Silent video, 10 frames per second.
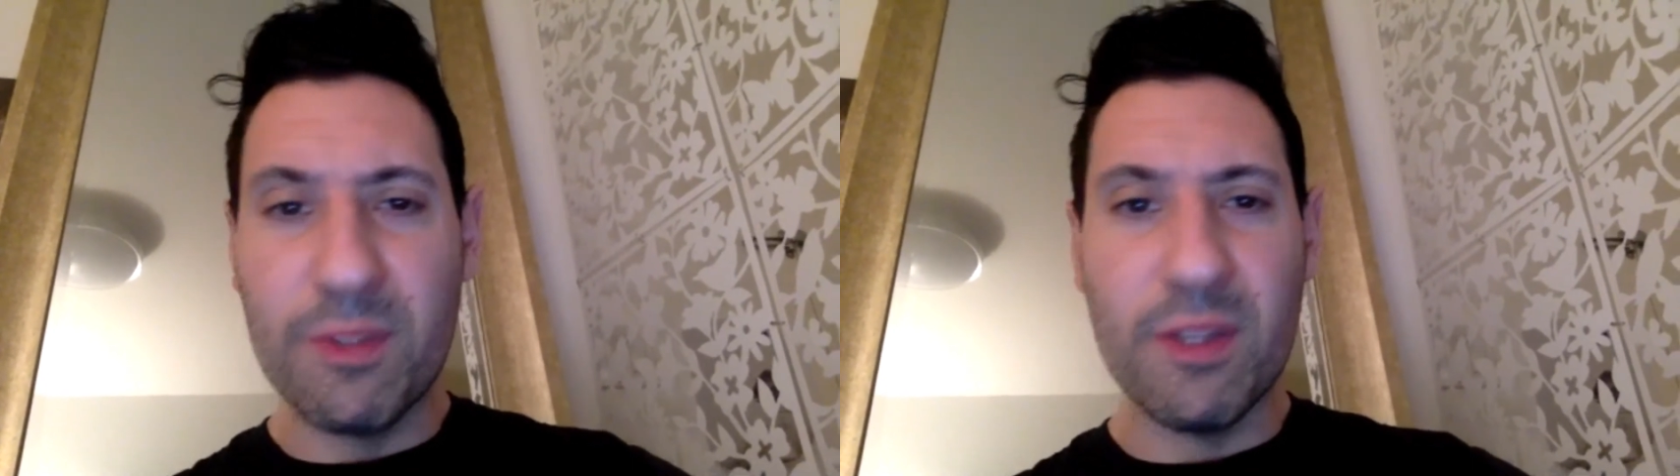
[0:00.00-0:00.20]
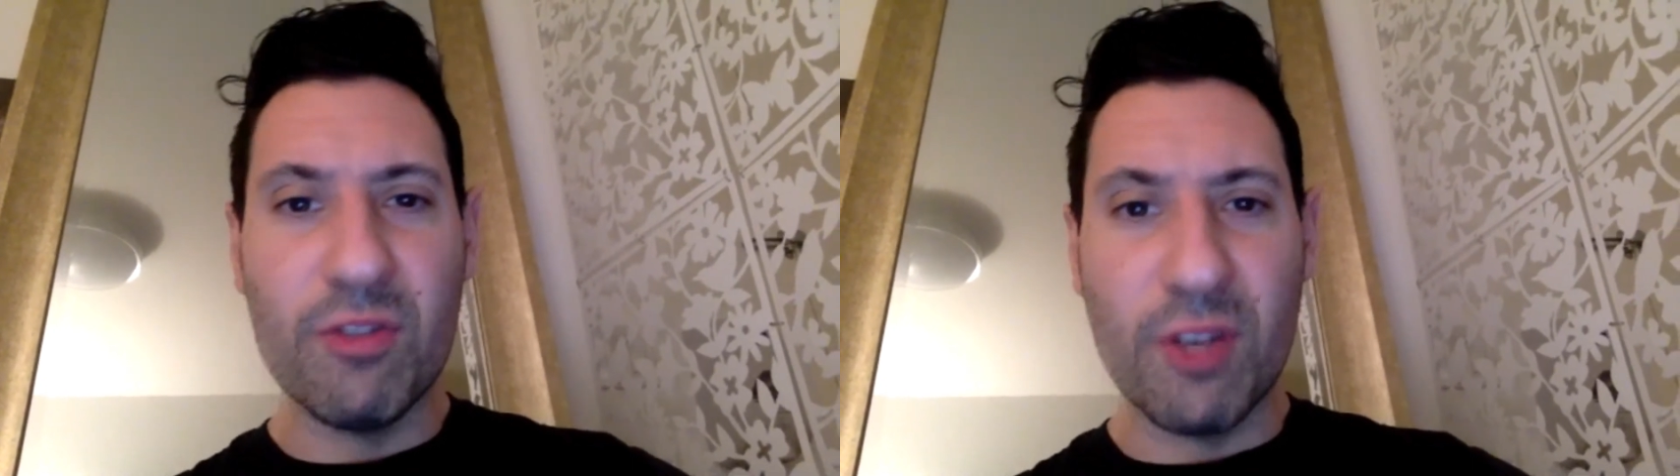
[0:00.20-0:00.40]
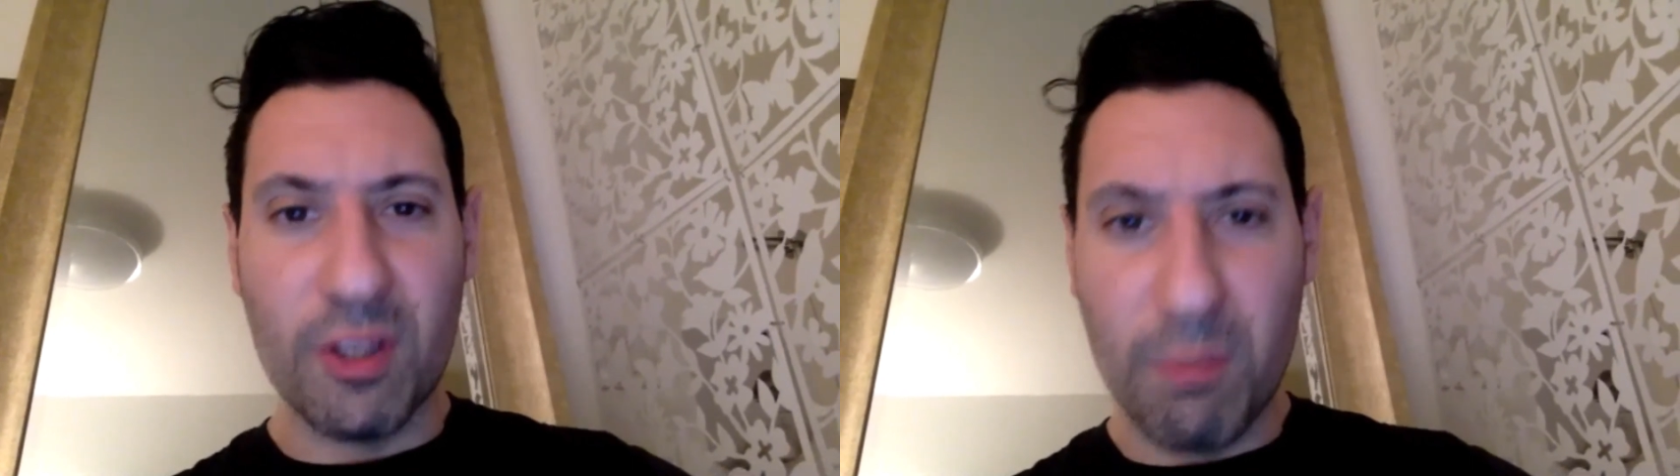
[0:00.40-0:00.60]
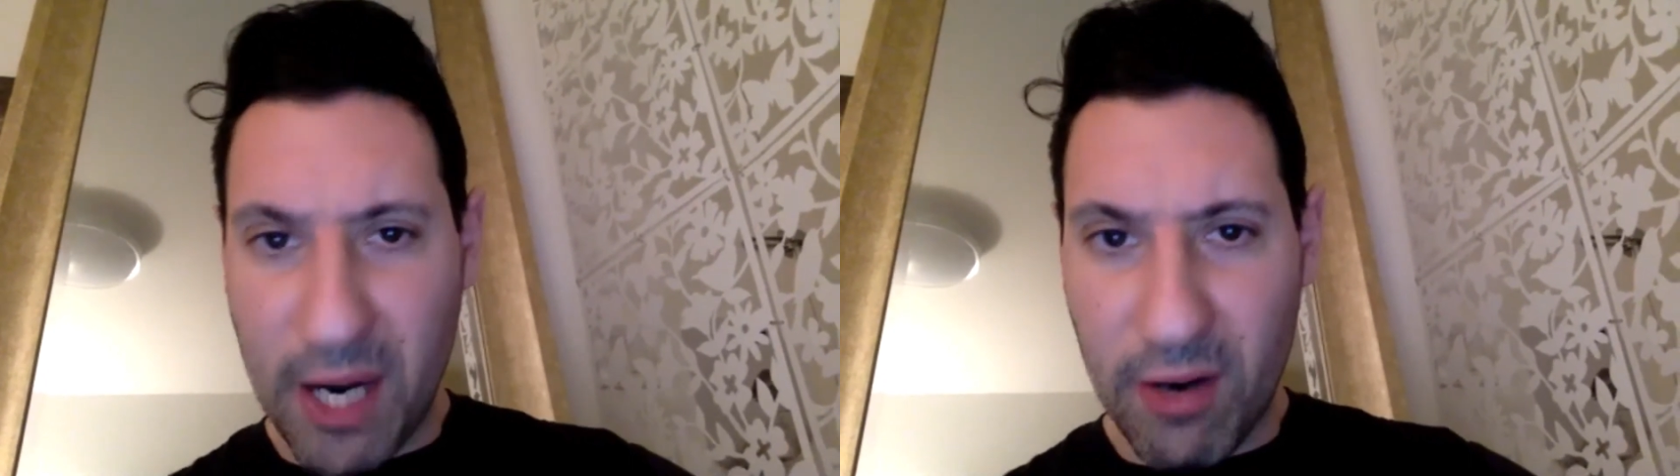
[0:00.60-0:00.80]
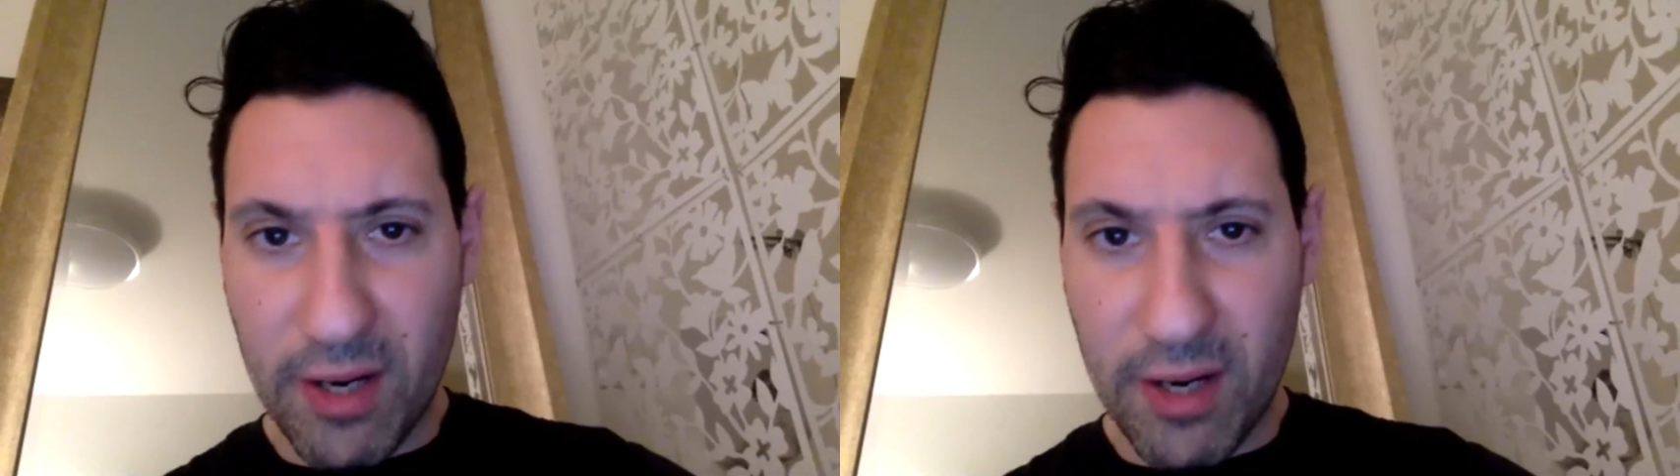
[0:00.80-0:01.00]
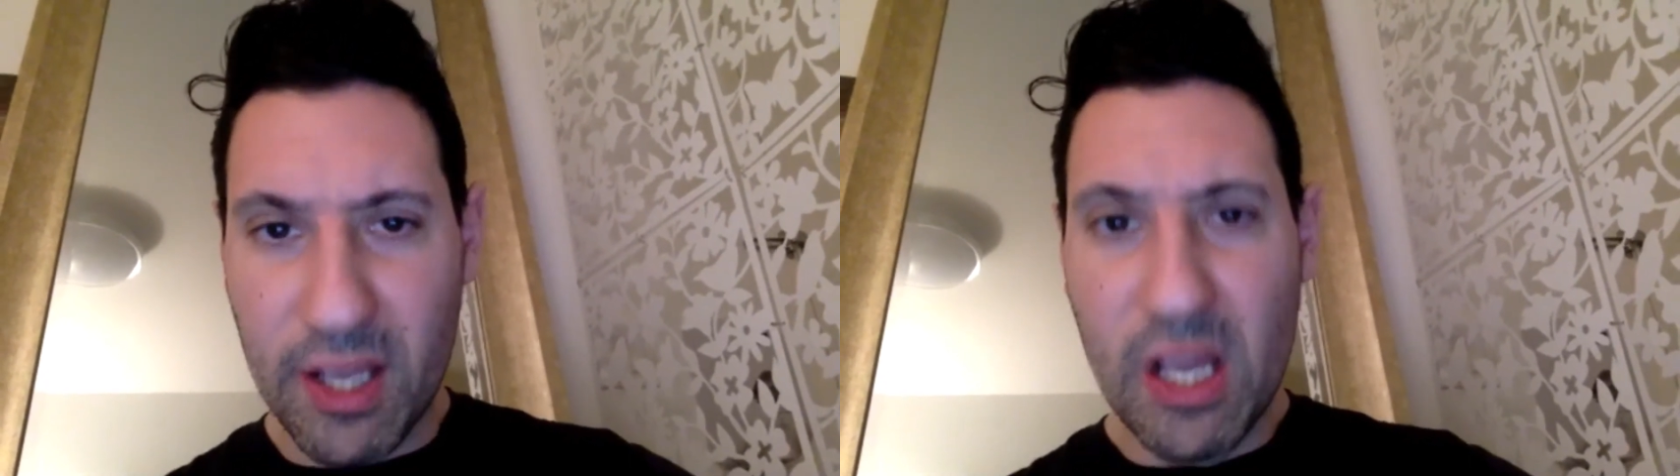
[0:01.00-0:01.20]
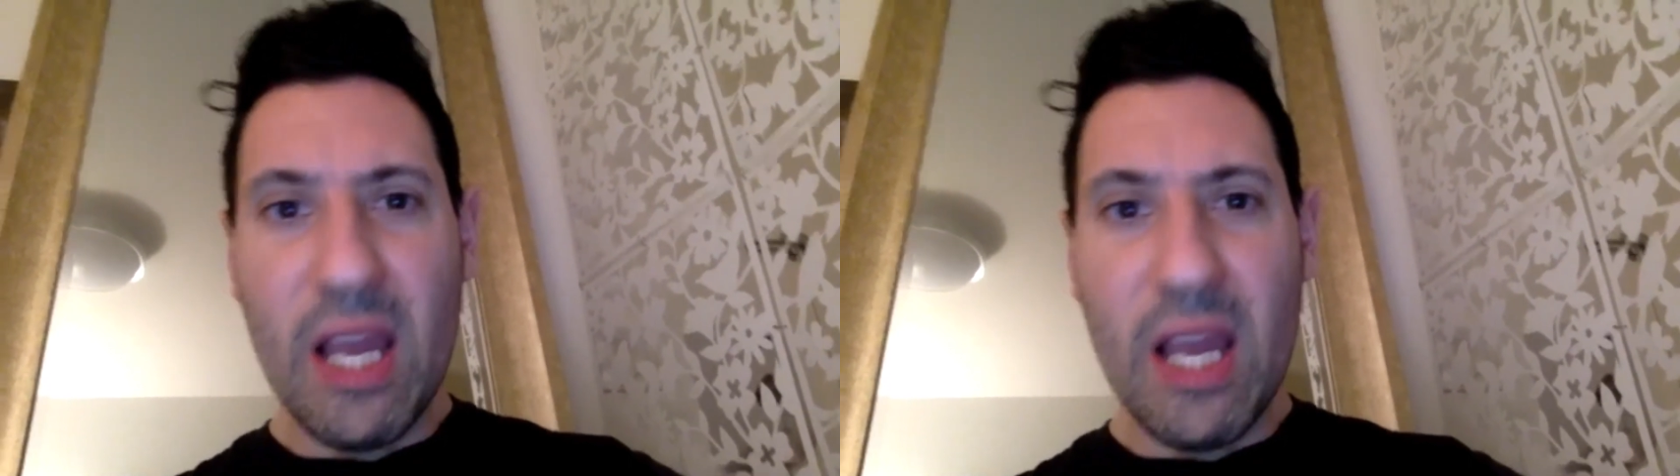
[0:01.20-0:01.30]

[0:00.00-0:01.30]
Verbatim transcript: and you start comparing,